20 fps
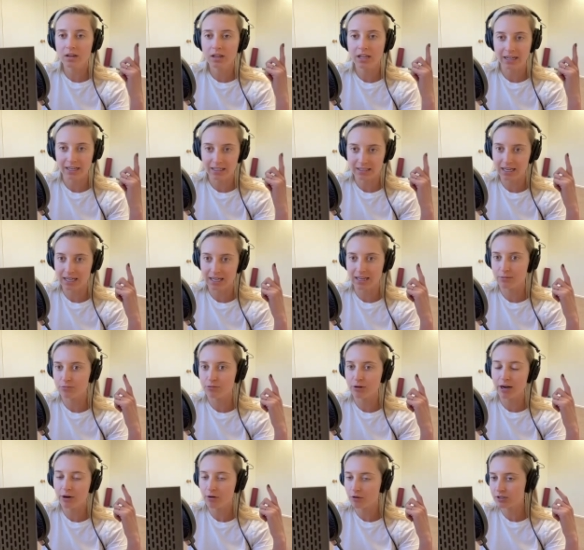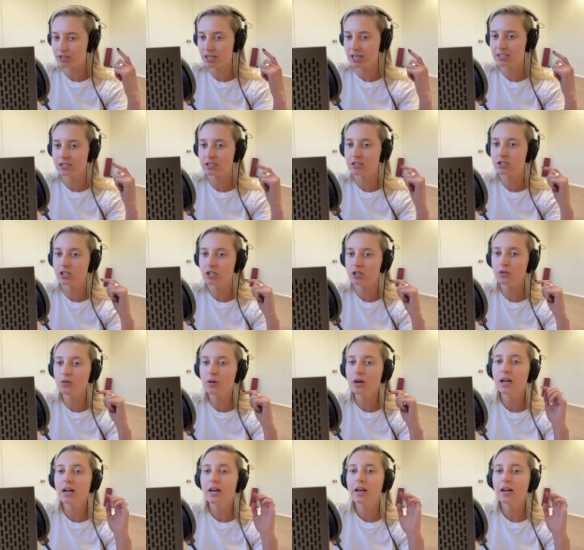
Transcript: thing a day that prioritizes you,